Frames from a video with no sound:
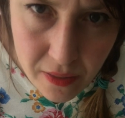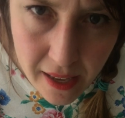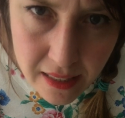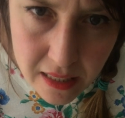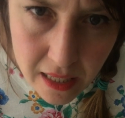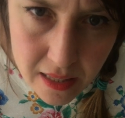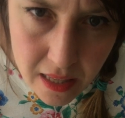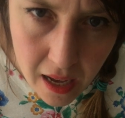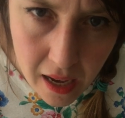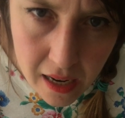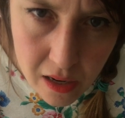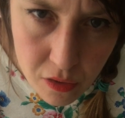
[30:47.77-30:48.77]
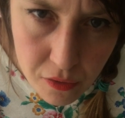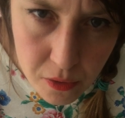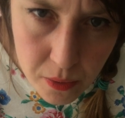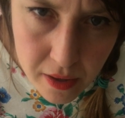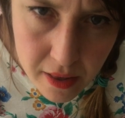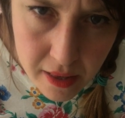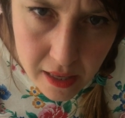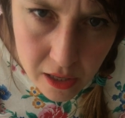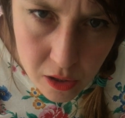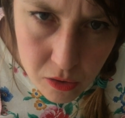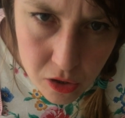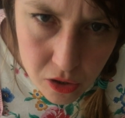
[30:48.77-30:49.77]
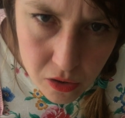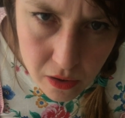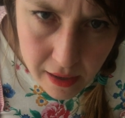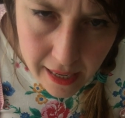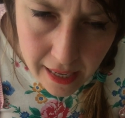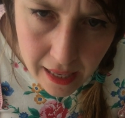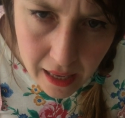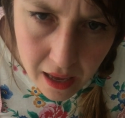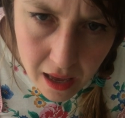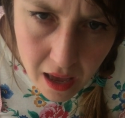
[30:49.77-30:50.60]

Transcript: Thanks guys. I look forward to seeing you shortly